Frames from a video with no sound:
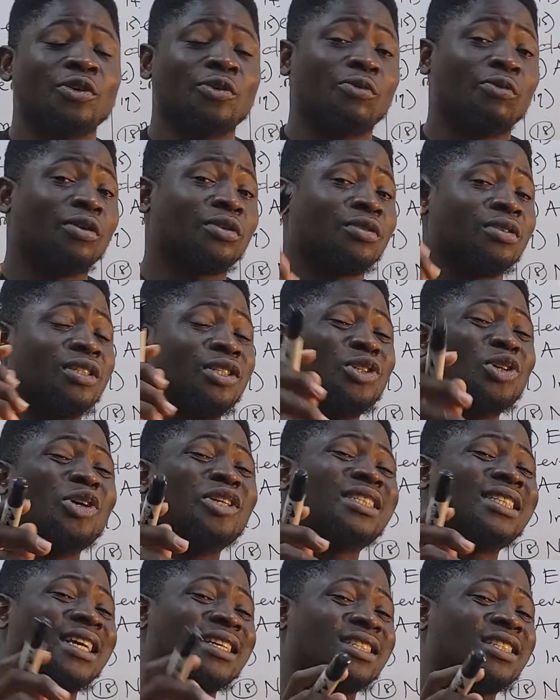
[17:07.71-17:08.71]
We want to see your
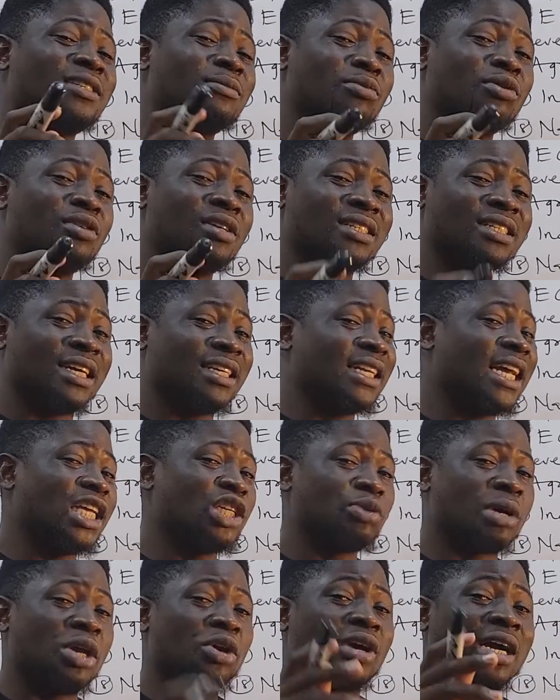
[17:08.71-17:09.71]
testimonies, and
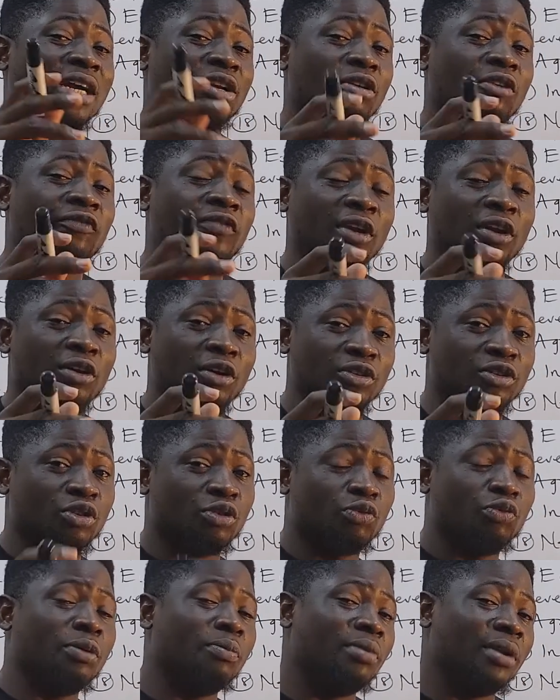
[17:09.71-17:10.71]
that's why you cannot fail us.
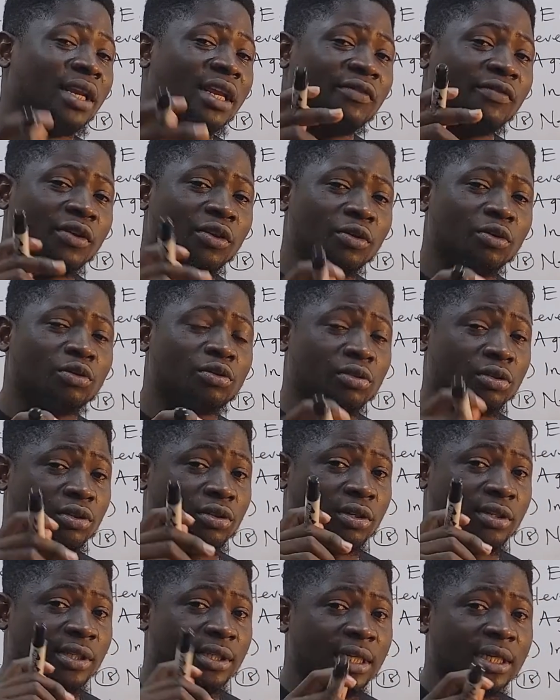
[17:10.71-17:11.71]
We believe in you to
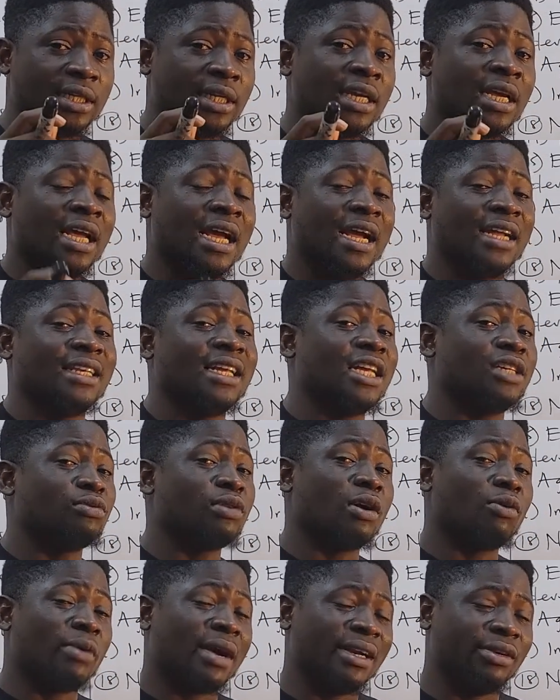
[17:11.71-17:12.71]
succeed, and that's
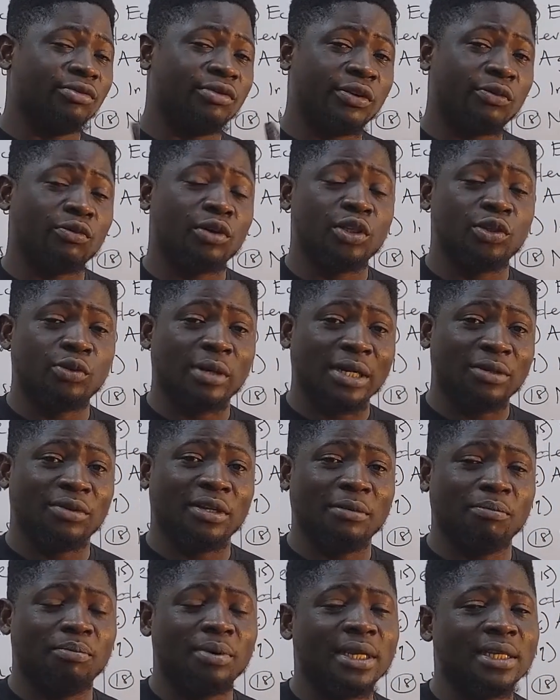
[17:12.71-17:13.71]
why we are doing what you are
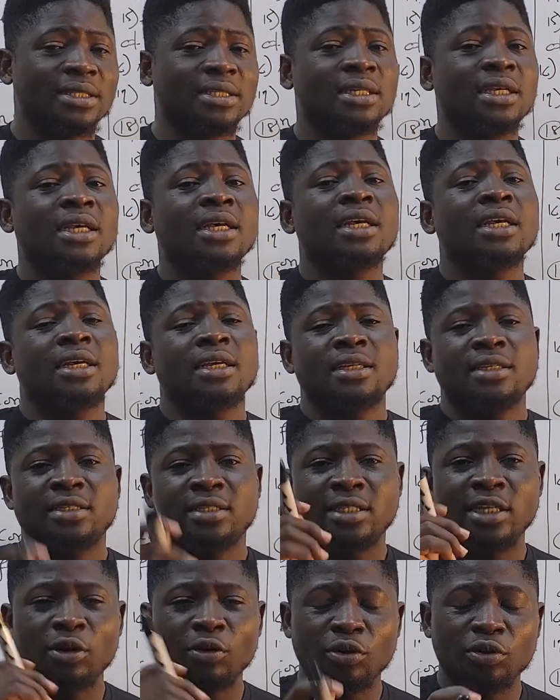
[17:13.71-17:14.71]
doing. Please,
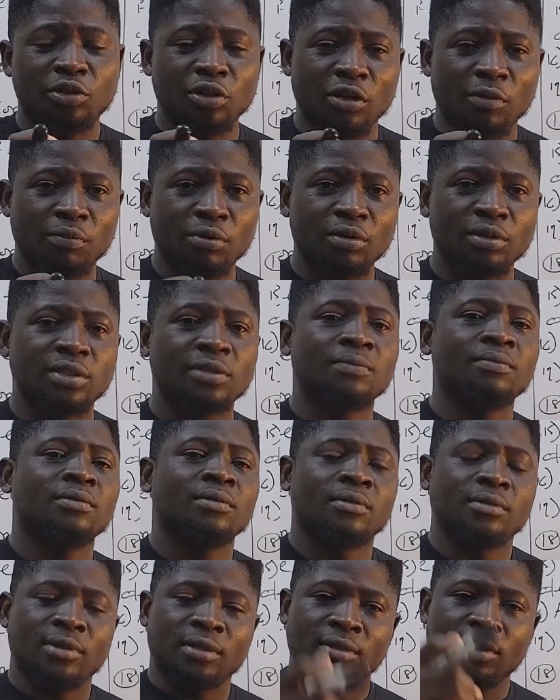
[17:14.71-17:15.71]
stay glued to your books,
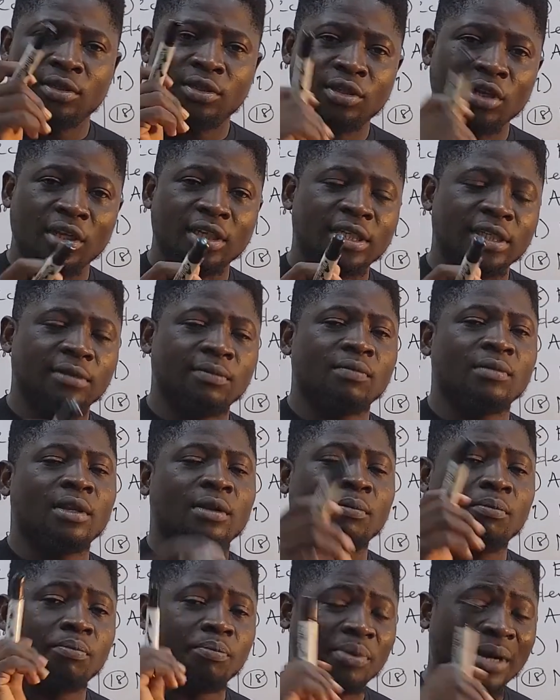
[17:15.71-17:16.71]
study,
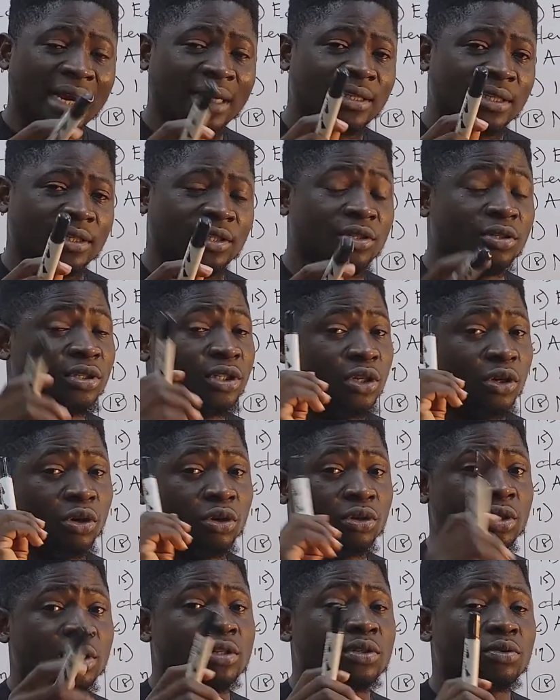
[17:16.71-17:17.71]
practice using
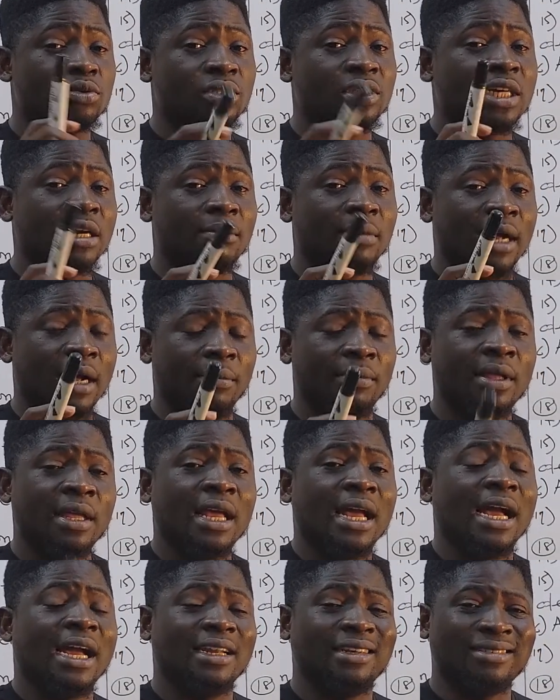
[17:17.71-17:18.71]
your OTD school JAMB app,
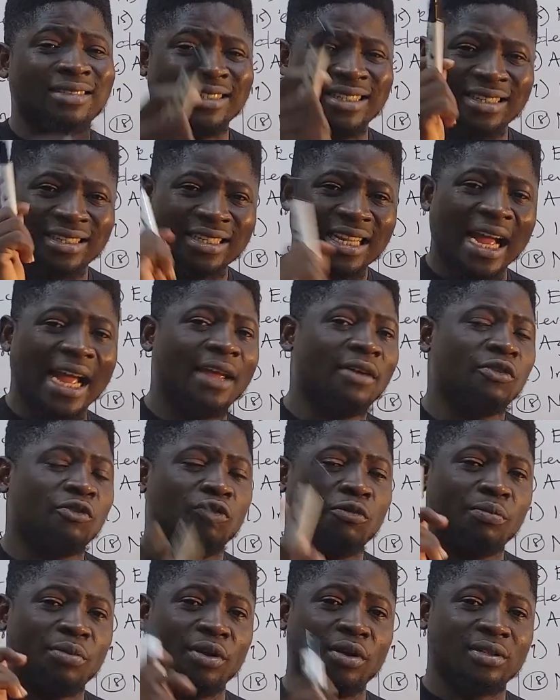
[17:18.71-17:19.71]
and the sky
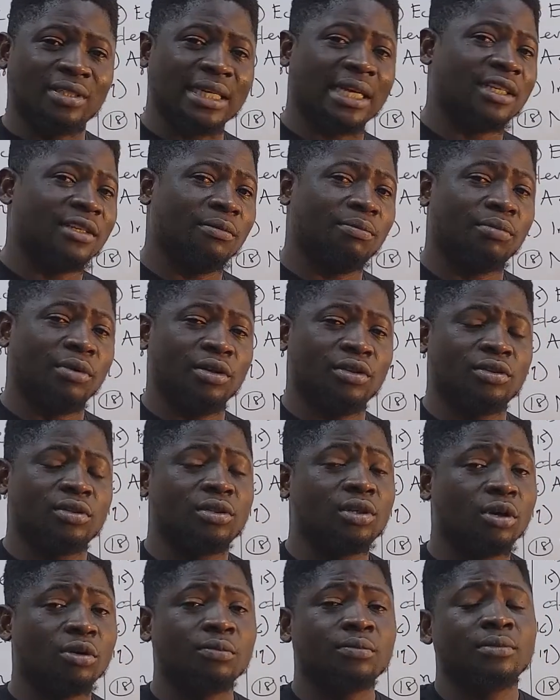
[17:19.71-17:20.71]
will be your starting point.
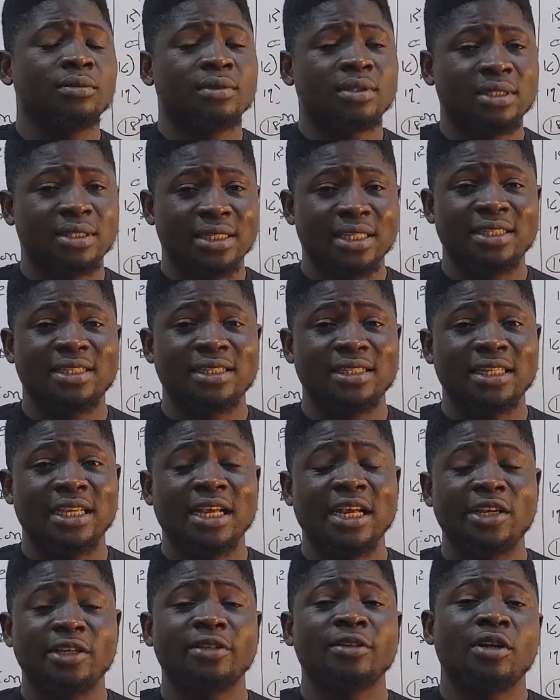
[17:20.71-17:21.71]
So this is the
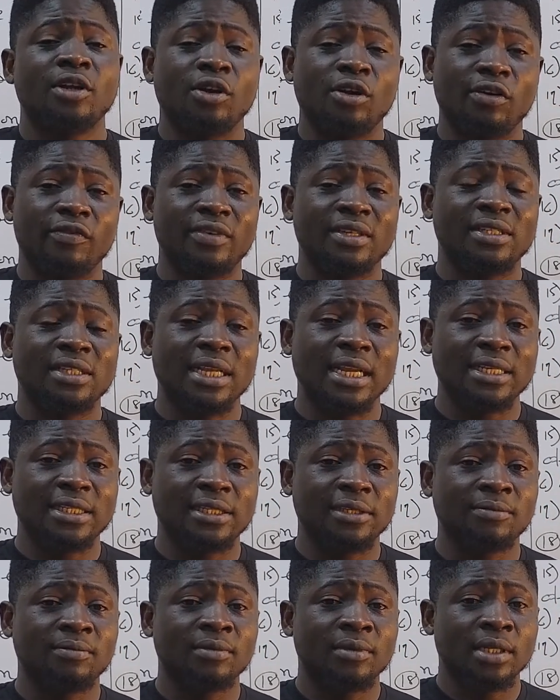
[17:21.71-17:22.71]
end of this
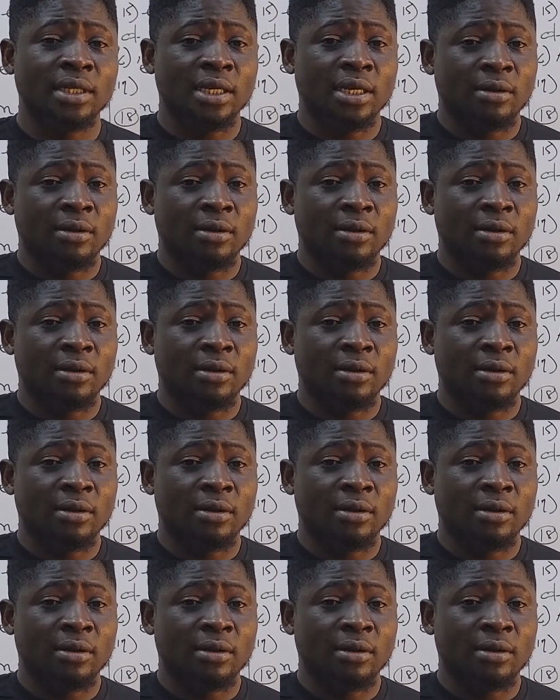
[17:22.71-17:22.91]
lesson.